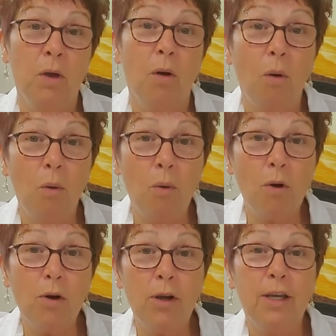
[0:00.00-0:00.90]

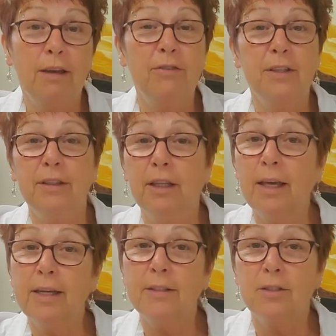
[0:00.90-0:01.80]
or if you'd
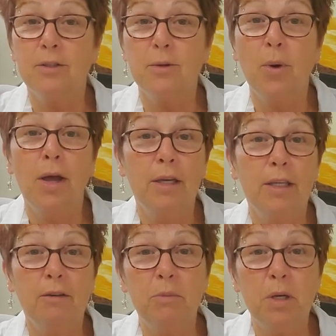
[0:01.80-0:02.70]
like to
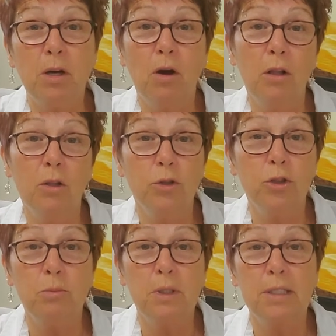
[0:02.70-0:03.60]
give me a call or
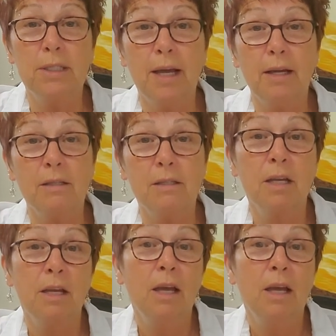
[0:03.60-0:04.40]
shoot me a text